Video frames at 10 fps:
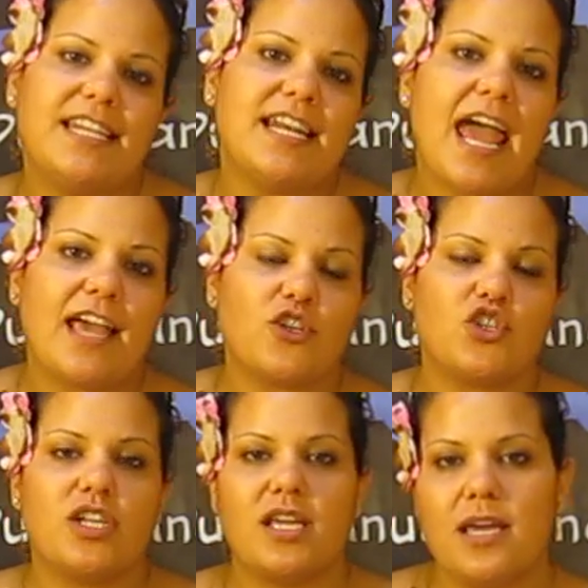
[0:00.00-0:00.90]
didn't
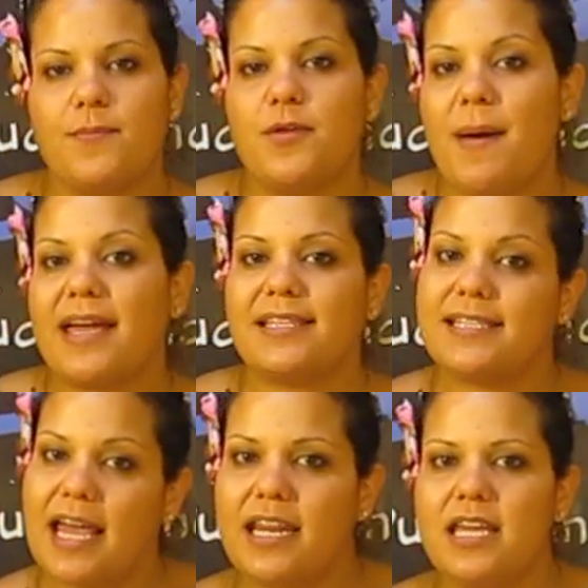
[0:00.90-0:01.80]
actually keep the bag
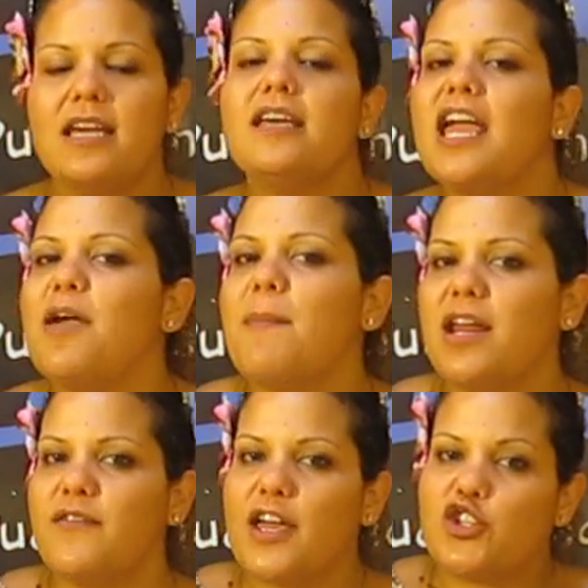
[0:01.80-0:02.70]
steady. It might
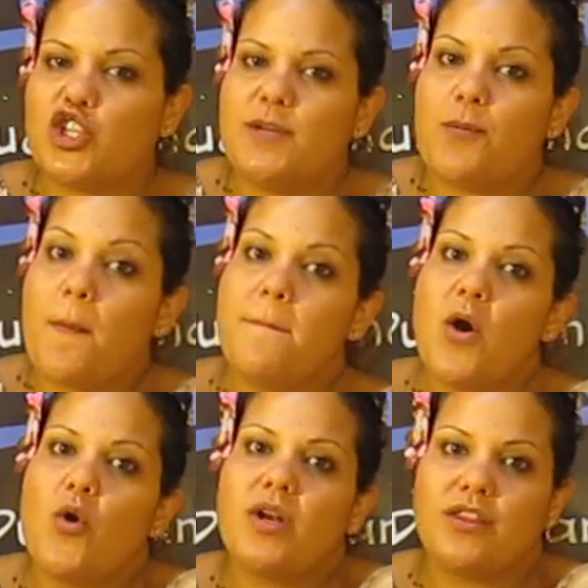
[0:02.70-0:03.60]
have actually
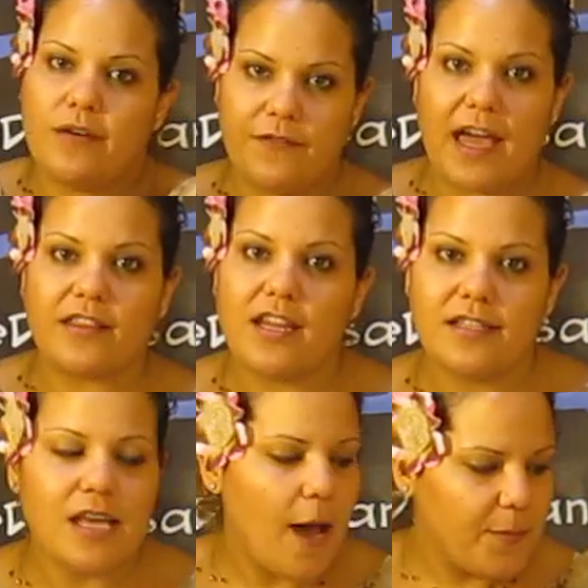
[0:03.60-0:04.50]
promoted the fact that it
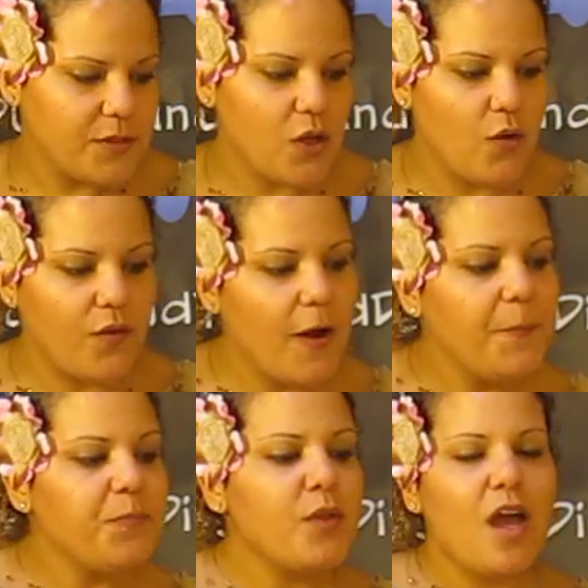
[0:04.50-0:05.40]
topples over.
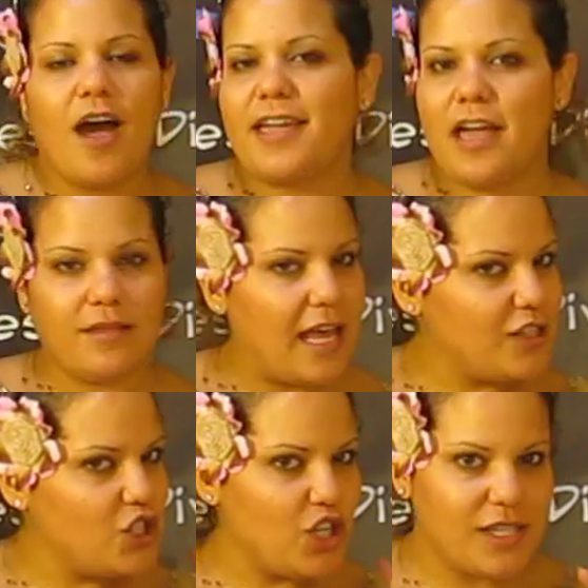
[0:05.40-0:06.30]
Again,
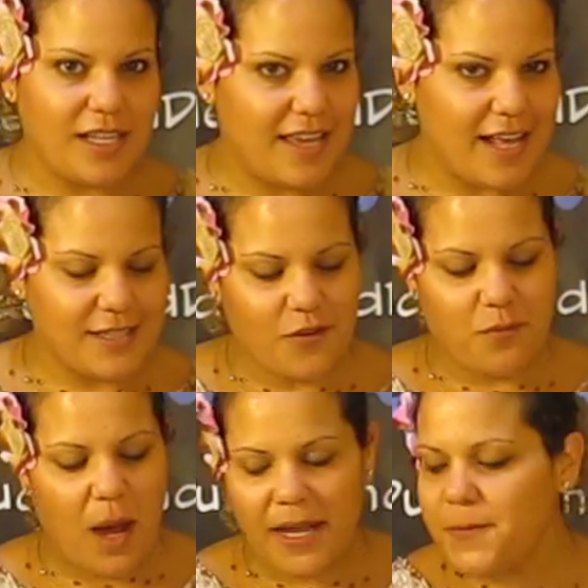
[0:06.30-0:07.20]
that's just a guess of
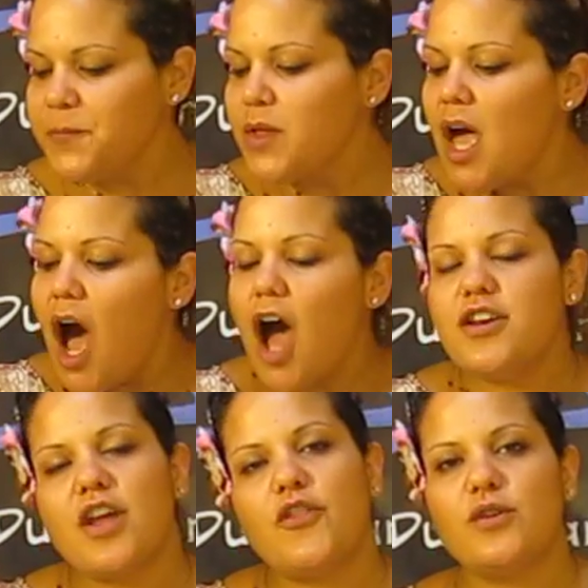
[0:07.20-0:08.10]
mine.
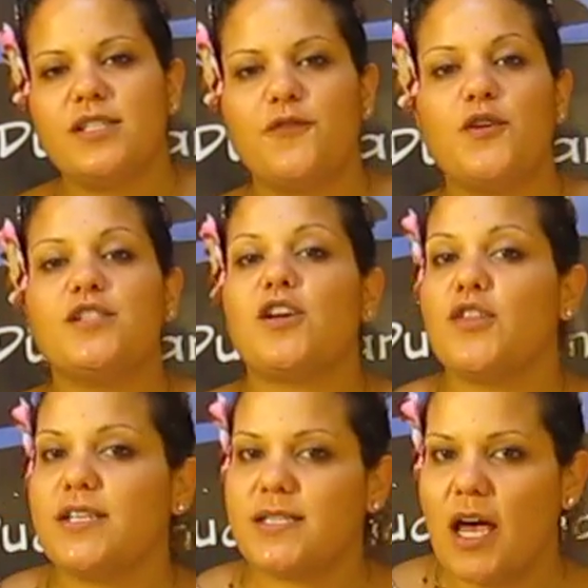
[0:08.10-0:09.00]
Another difference are
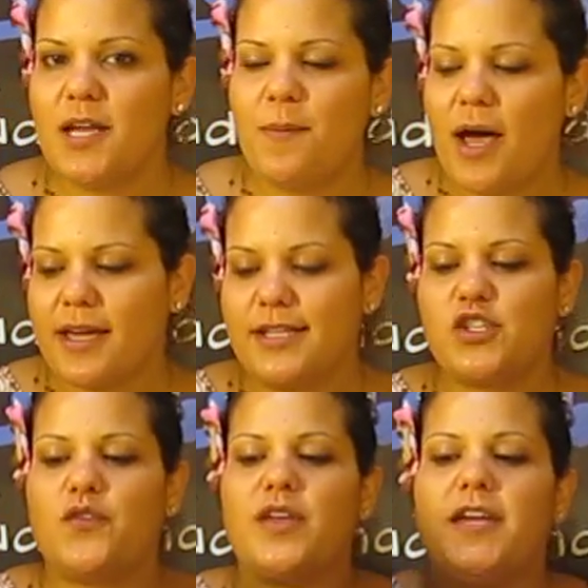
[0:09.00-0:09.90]
the side pockets
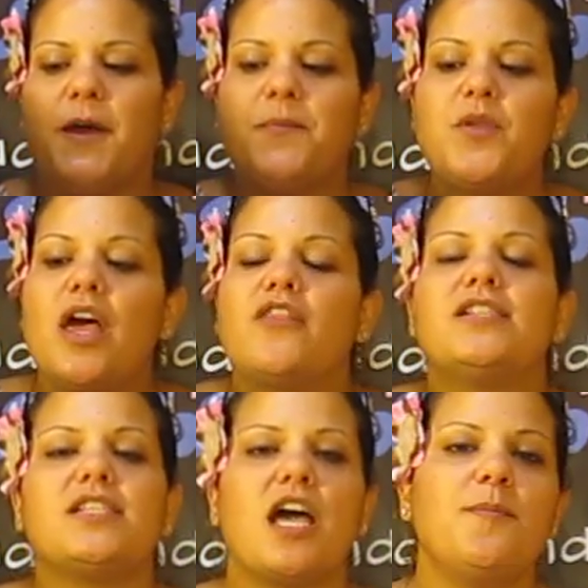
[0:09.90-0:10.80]
over here. The
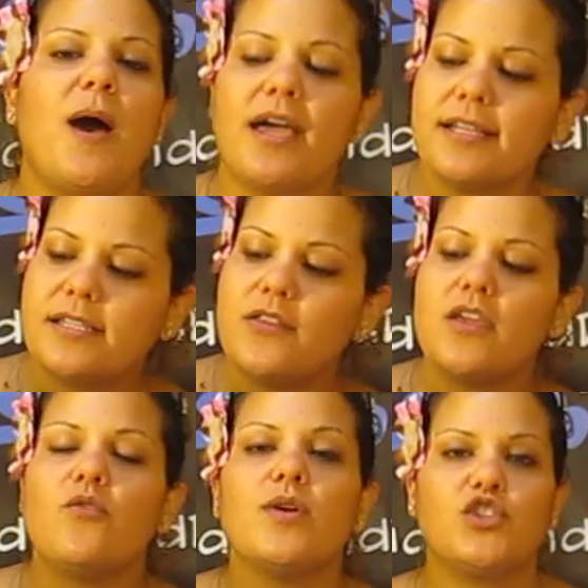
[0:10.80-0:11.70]
side pockets on
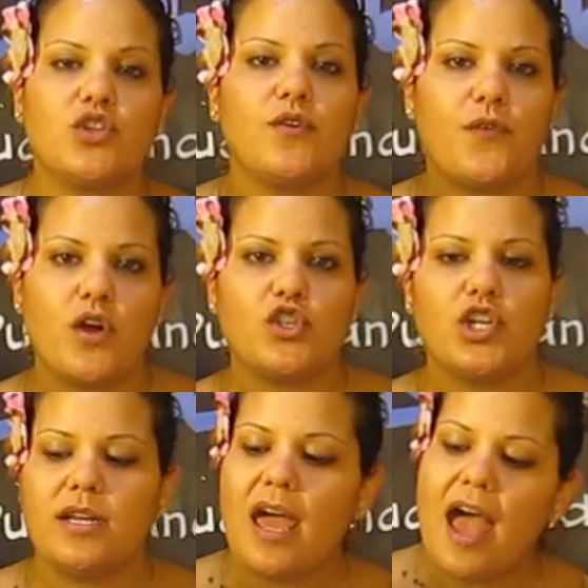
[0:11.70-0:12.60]
the original
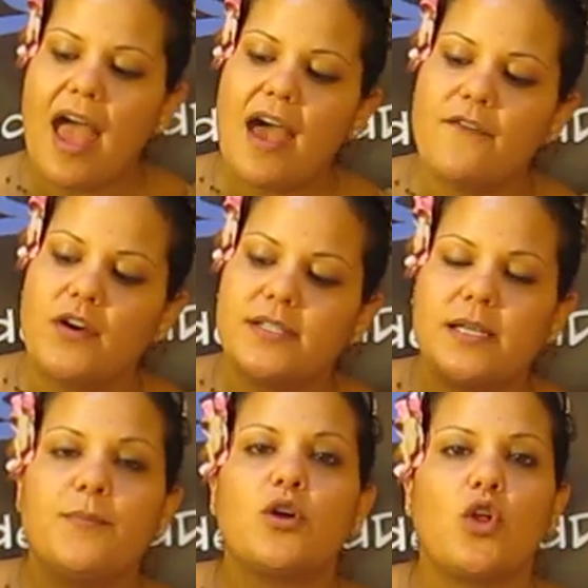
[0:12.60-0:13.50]
version have a
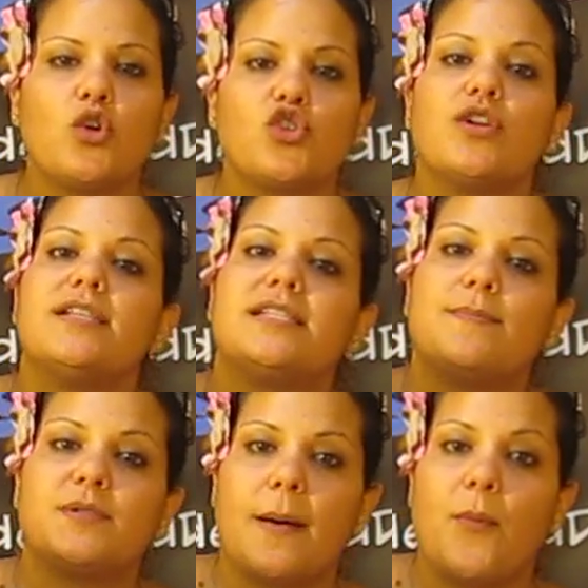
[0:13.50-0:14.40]
zipper closure and it
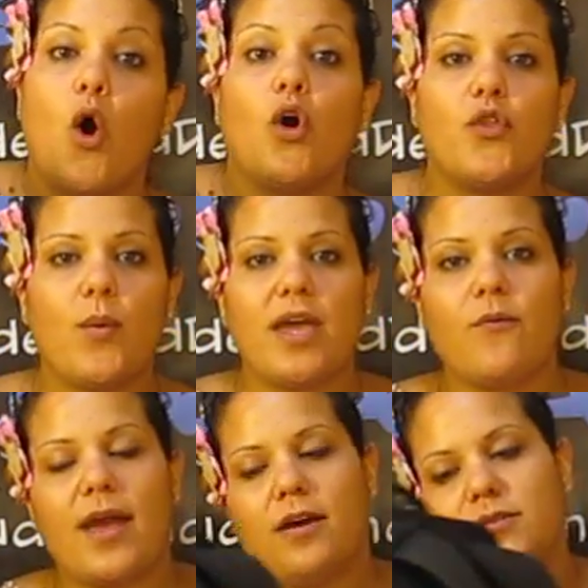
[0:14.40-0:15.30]
zips up all the way
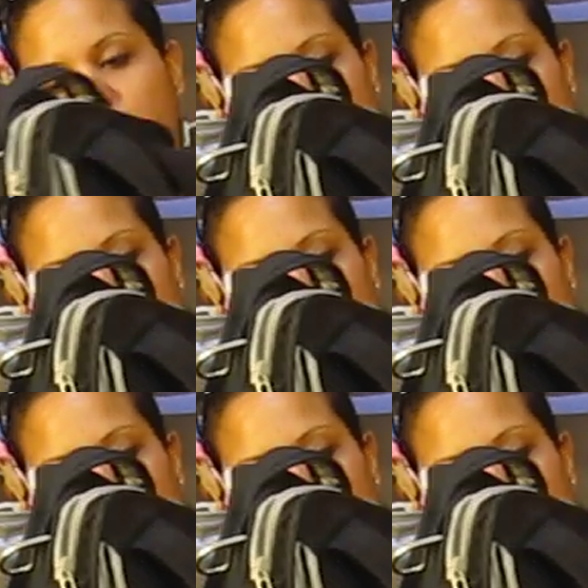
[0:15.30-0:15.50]
around.